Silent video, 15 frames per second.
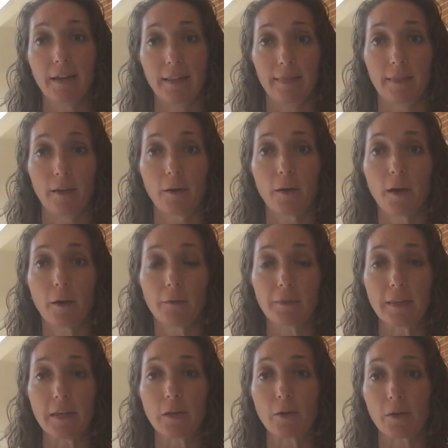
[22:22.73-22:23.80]
and they're
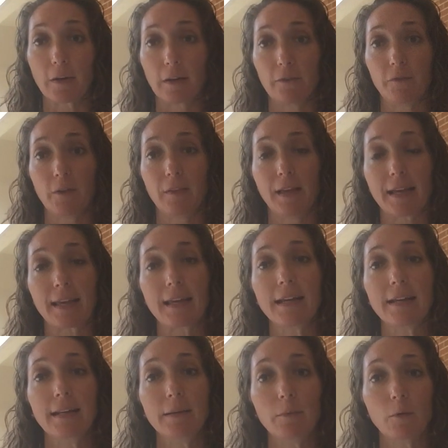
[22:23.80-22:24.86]
healthy, you're going to feel like
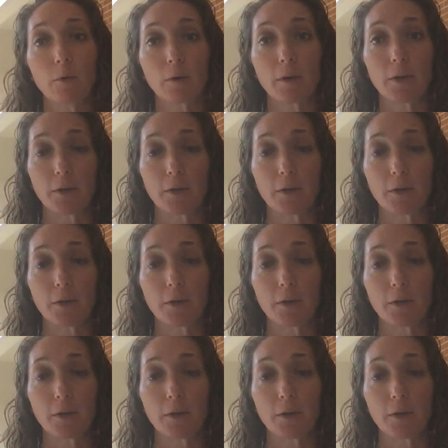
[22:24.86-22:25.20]
eating more.